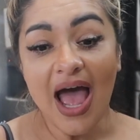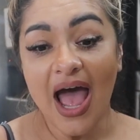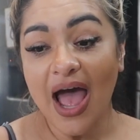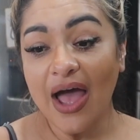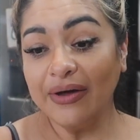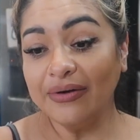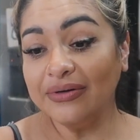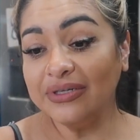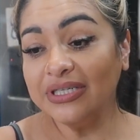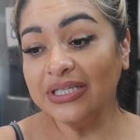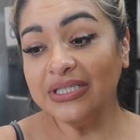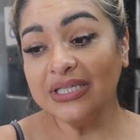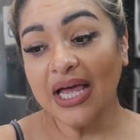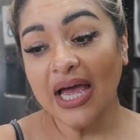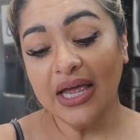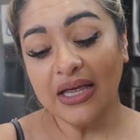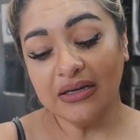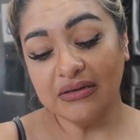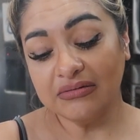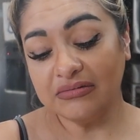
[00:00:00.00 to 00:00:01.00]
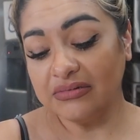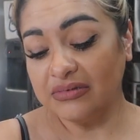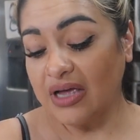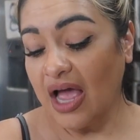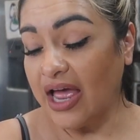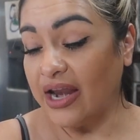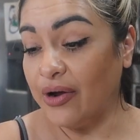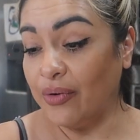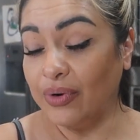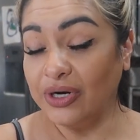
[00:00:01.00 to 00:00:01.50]
I was like,
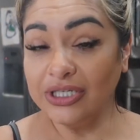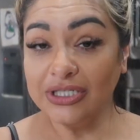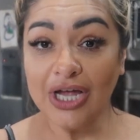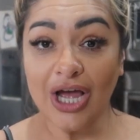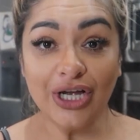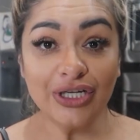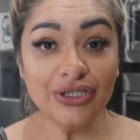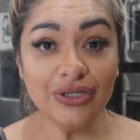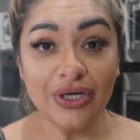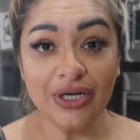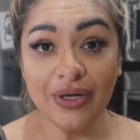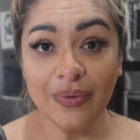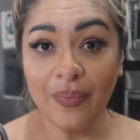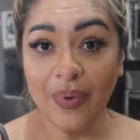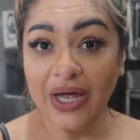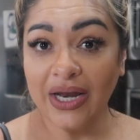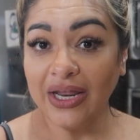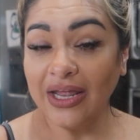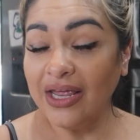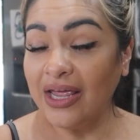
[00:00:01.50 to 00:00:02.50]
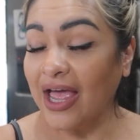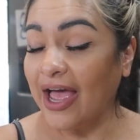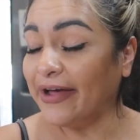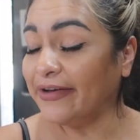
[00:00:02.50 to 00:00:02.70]
I didn't want to talk to anybody.